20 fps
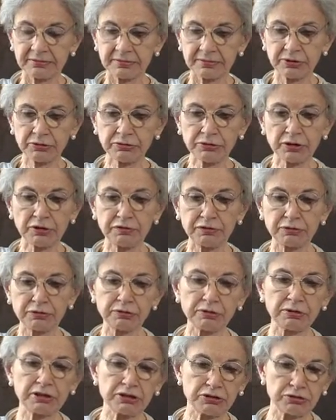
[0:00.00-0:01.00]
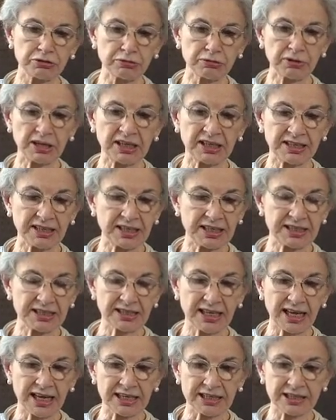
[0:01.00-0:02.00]
you know, if you do a jewel in a
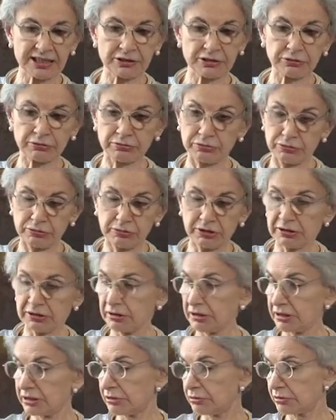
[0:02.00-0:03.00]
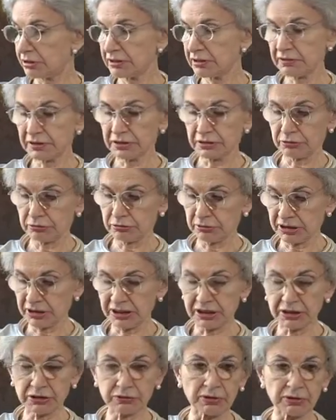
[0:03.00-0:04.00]
sense, or jewel is not even a jewel,
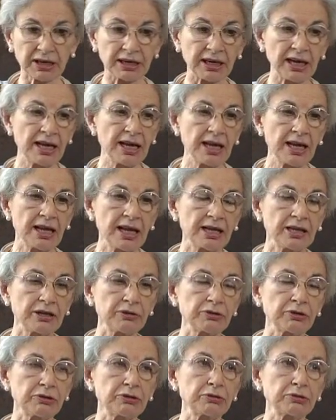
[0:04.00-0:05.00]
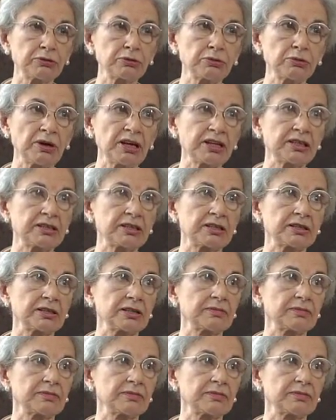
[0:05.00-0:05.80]
this one, you know, you do it,